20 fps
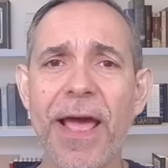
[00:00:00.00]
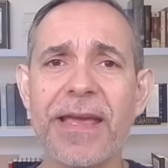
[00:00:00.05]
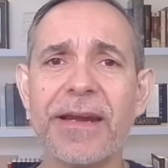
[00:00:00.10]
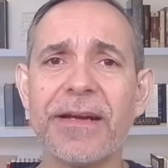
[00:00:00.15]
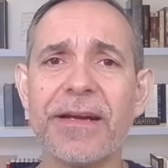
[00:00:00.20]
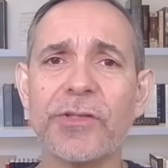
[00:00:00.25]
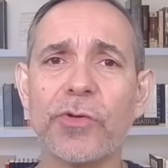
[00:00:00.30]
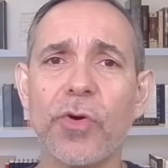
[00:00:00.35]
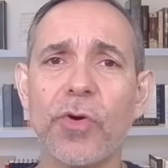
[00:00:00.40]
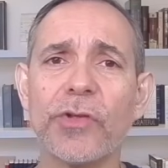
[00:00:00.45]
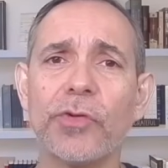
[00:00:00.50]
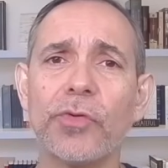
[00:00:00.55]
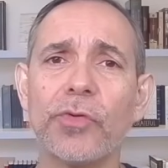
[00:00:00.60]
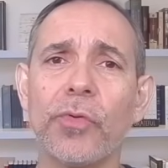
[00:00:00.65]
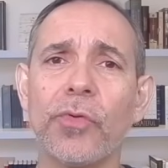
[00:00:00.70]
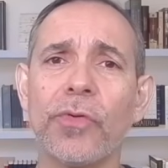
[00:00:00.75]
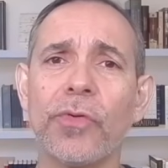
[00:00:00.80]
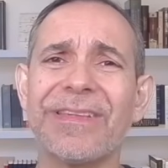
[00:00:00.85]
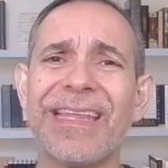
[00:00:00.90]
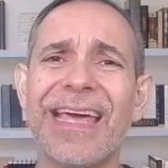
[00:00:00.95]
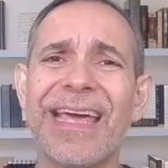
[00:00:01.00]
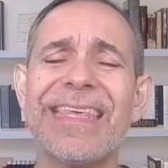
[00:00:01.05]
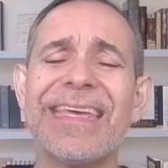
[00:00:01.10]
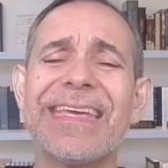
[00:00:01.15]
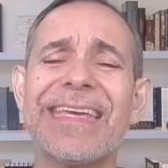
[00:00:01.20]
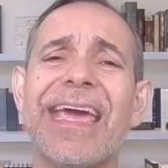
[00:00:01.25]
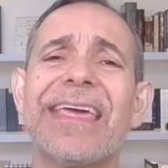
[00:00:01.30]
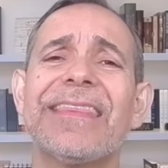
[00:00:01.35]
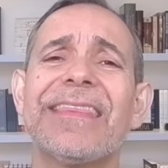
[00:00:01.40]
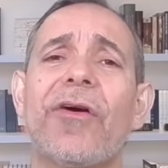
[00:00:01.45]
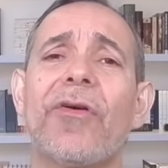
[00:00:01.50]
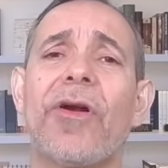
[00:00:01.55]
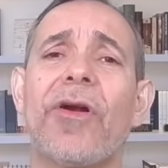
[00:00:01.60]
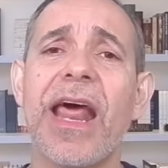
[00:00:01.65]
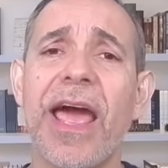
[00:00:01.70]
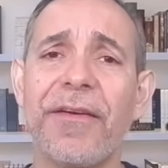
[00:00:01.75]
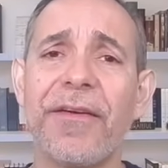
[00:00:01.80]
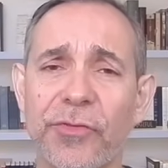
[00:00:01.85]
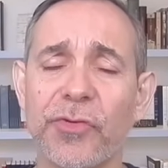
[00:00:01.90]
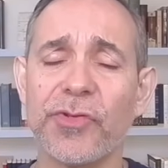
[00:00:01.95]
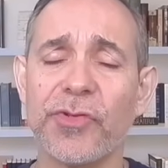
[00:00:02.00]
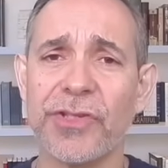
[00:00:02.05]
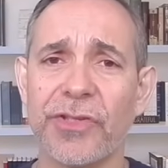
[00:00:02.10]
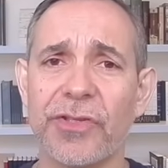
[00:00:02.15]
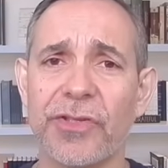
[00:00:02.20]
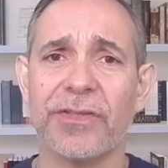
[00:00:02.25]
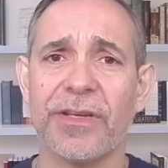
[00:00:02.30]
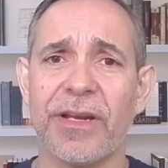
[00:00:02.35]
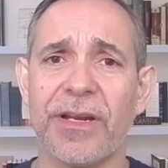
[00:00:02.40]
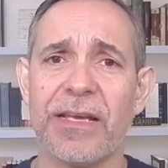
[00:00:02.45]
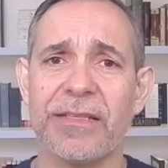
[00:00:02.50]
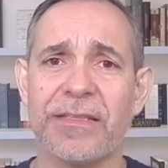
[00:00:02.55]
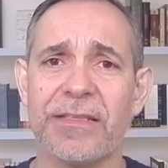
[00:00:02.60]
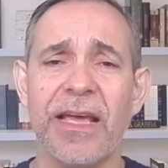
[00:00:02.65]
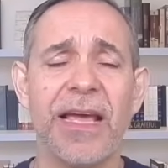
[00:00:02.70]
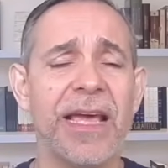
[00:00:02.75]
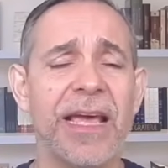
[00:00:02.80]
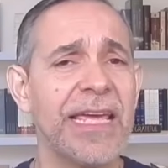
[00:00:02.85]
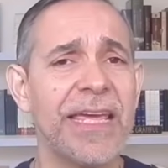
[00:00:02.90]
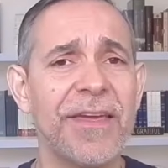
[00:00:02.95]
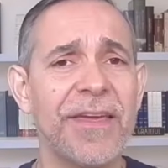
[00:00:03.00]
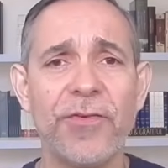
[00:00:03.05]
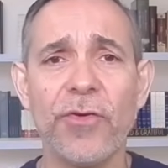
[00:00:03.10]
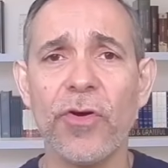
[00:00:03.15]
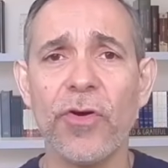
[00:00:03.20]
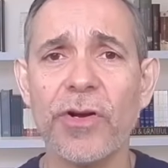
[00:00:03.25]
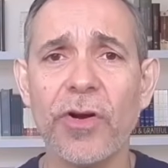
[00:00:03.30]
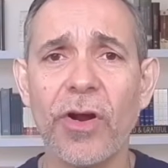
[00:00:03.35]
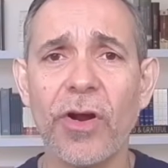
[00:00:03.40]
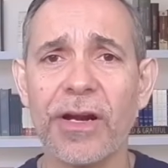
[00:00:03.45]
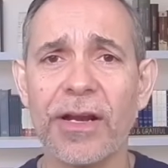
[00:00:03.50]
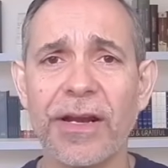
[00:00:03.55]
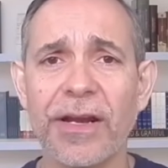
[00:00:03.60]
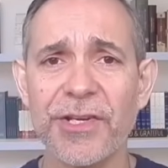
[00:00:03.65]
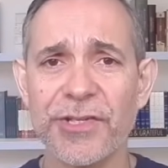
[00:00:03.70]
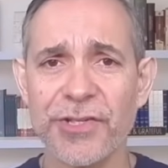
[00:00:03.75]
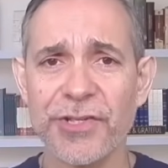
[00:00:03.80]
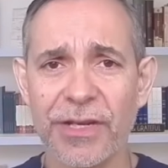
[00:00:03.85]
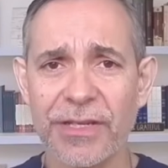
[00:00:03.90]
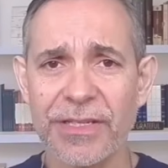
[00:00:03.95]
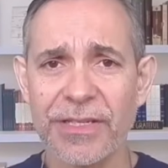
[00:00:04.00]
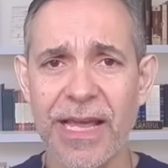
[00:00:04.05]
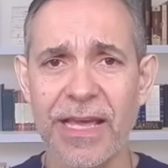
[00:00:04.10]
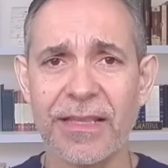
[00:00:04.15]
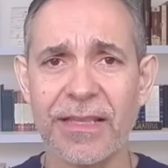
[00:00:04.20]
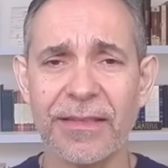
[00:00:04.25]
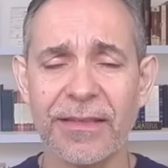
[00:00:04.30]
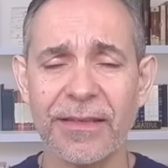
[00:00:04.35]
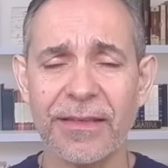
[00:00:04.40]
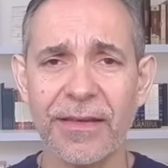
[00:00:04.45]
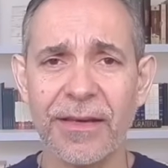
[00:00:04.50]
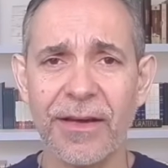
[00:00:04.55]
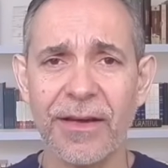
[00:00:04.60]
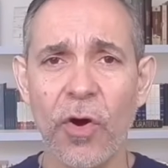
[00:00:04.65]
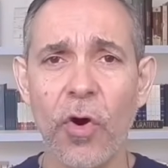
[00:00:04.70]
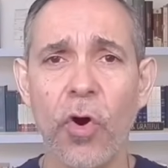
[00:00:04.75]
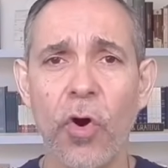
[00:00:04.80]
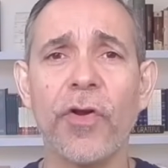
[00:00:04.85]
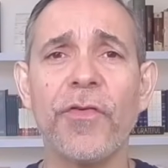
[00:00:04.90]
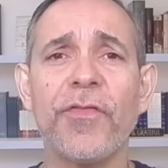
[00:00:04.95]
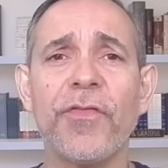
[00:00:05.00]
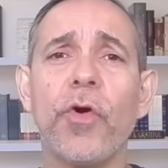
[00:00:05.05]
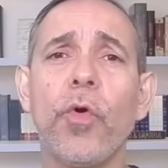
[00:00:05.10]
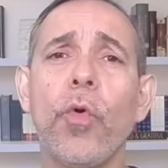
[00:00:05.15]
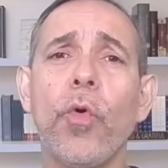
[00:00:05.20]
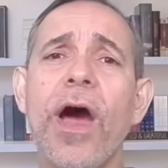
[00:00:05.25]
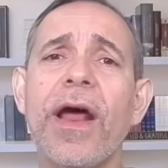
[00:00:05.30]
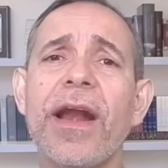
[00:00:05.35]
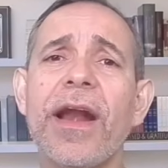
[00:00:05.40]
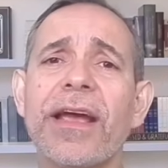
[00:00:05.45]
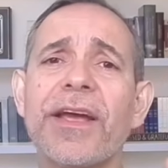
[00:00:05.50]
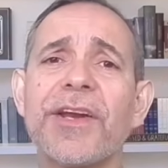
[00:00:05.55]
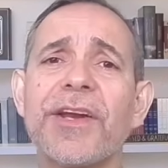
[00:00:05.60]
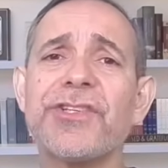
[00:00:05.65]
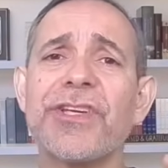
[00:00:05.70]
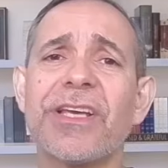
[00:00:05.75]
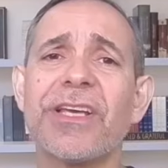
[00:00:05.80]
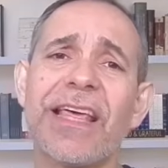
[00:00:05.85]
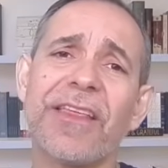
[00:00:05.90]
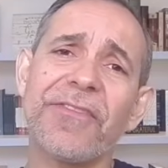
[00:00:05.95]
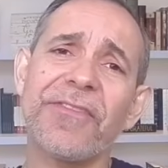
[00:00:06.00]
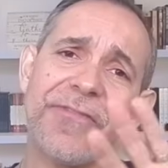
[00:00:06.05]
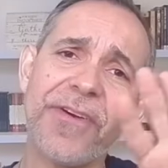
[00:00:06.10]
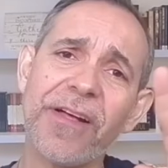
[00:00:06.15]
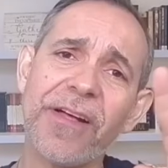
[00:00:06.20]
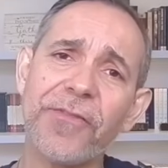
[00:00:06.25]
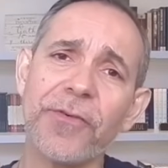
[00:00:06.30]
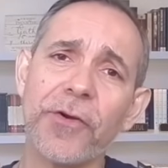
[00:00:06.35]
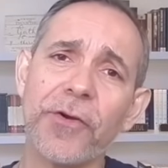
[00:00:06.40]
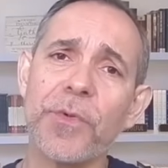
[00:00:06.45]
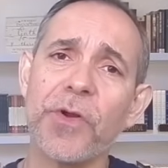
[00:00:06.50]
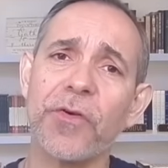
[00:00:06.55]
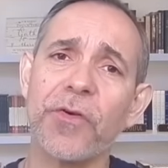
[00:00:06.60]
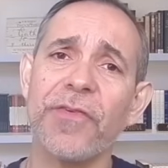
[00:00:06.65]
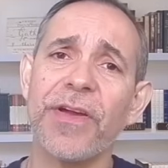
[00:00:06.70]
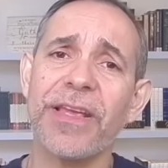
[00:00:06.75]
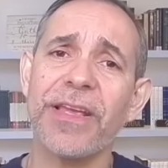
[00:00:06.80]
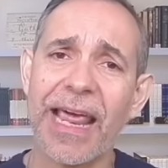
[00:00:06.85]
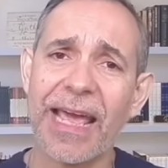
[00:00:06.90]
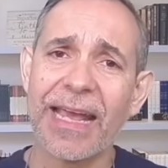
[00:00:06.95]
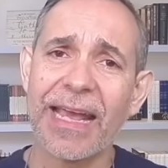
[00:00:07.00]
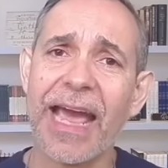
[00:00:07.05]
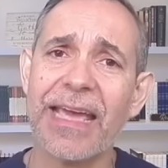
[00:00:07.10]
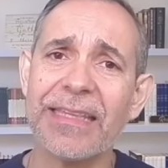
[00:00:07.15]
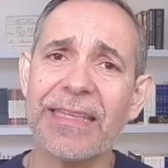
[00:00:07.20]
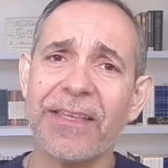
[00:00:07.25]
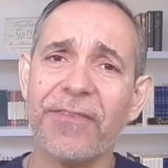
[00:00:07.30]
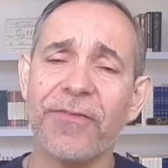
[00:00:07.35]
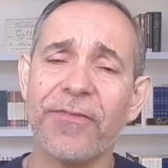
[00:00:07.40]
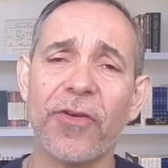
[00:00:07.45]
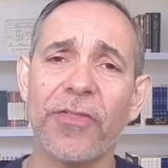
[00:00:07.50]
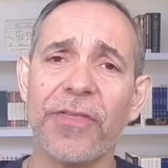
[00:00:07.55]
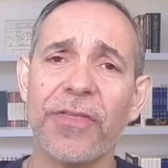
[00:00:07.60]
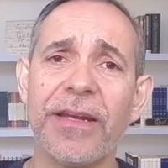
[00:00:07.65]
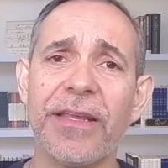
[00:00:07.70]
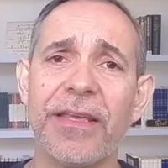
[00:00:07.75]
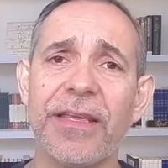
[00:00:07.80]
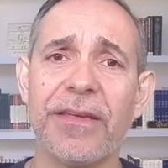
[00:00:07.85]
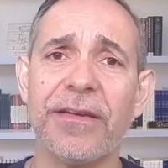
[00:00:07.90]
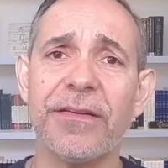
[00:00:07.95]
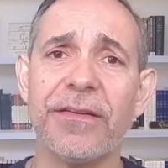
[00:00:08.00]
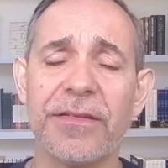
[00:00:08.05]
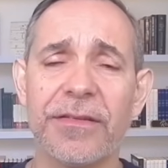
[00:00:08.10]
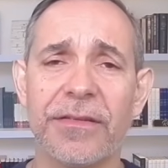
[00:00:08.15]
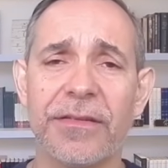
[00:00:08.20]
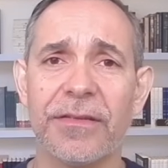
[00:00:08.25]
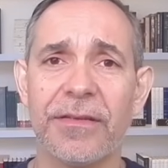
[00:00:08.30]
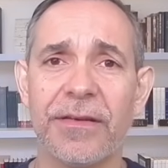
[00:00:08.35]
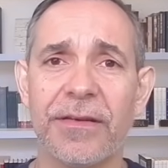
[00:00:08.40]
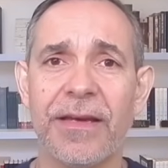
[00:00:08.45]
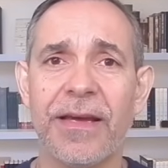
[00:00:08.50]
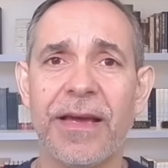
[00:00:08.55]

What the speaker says: prayer is going to dedicate our life to Jesus Christ. If you're not a Christian yet, or if you are a Christian that fell from your faith like I did for 30 years,